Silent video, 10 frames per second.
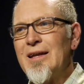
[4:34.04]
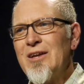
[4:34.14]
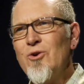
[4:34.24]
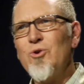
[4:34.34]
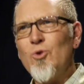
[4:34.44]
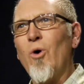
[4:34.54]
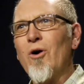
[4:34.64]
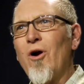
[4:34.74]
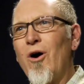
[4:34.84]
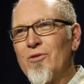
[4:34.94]
And here you are,
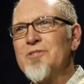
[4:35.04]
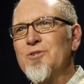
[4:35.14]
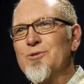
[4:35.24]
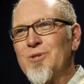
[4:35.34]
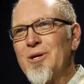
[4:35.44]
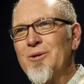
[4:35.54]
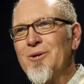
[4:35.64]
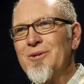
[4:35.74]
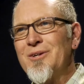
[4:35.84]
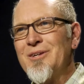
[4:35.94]
all these years
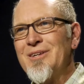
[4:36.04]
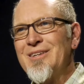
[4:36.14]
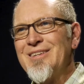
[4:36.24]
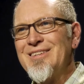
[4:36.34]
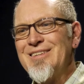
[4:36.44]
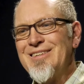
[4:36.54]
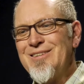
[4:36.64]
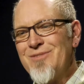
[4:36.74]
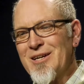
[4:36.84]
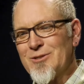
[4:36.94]
later.
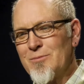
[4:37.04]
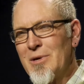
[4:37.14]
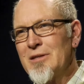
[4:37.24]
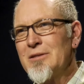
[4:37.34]
You've actually made a